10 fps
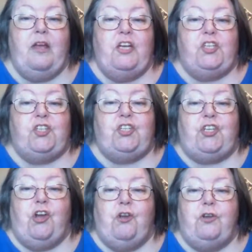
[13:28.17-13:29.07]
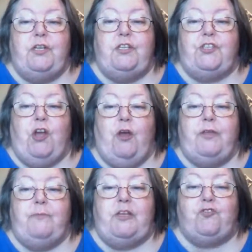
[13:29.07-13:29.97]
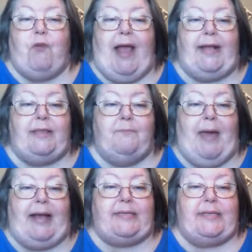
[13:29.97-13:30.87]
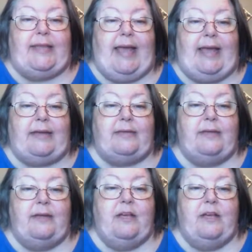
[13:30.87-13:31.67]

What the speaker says: She turned and saw them and dragged them back to land.